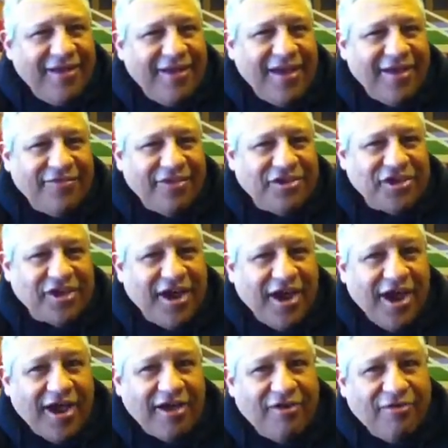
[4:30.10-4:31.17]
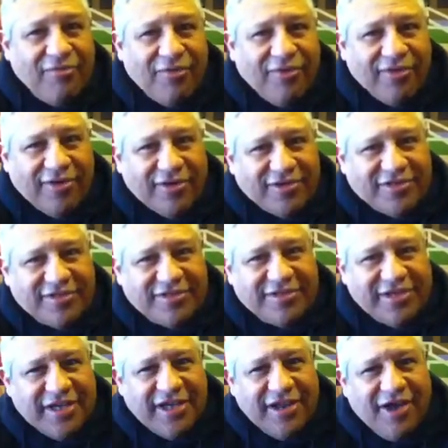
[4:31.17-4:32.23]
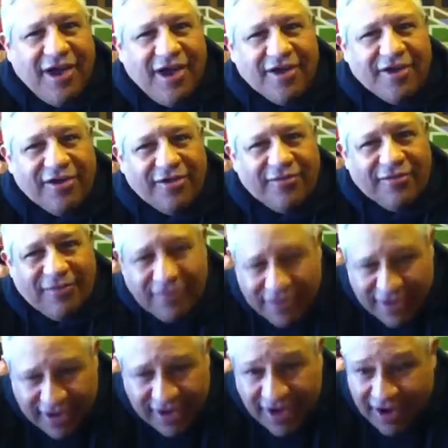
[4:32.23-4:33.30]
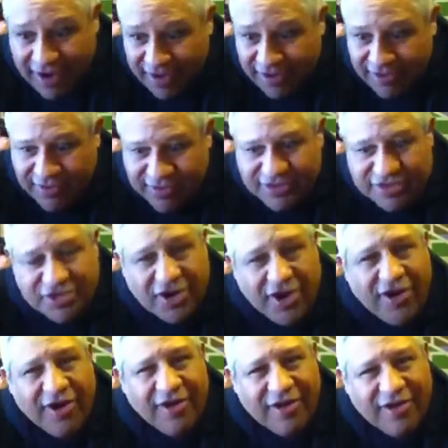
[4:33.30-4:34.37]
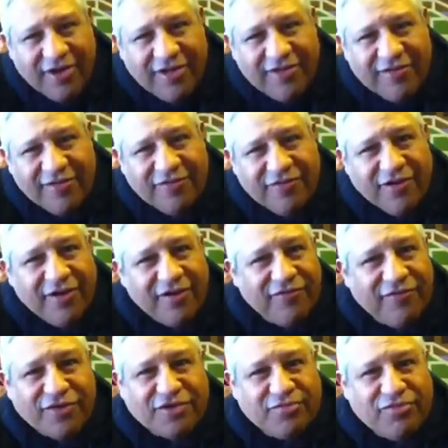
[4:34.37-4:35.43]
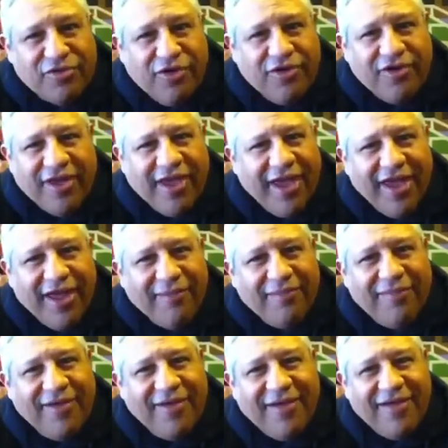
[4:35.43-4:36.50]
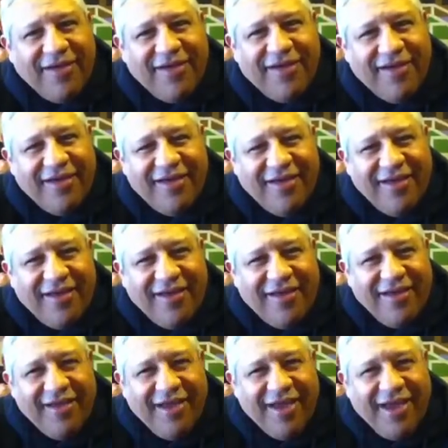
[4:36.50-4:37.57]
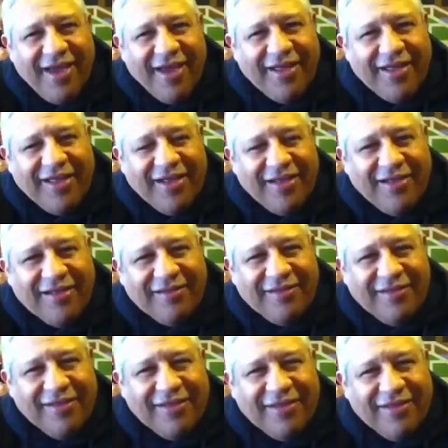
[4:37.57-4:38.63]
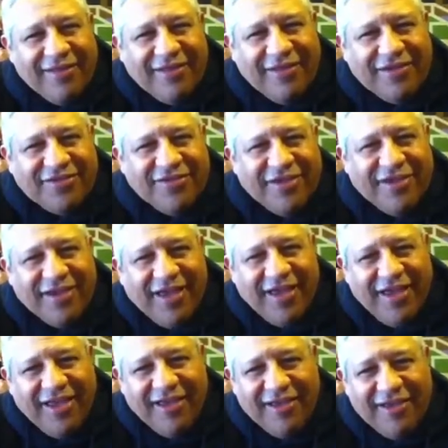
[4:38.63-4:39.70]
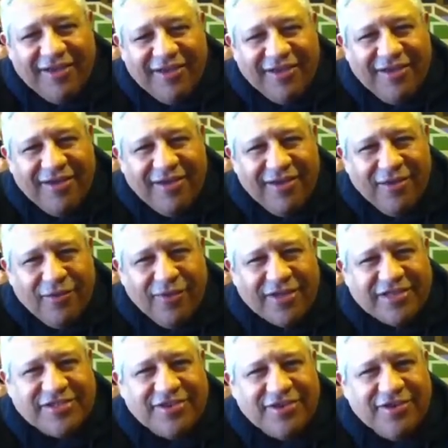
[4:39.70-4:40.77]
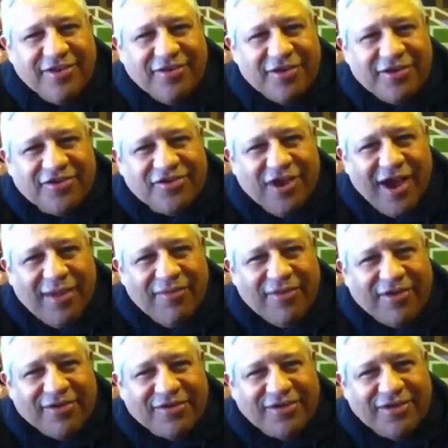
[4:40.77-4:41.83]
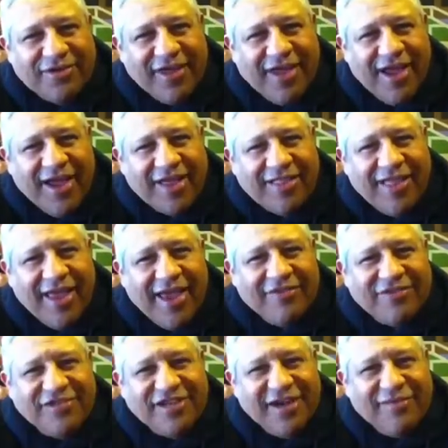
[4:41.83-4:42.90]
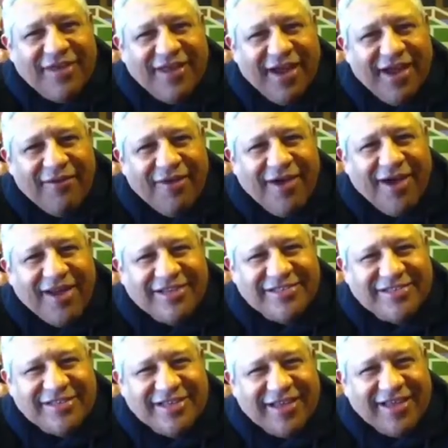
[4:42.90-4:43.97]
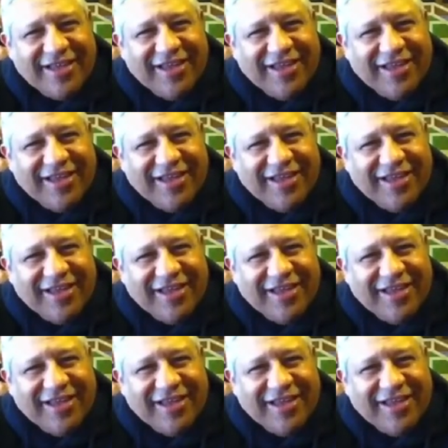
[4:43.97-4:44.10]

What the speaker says: you have the Chicago Bulls inaugural chart, very first pro game, and using a Western or tropical zodiac, they have Gemini rising.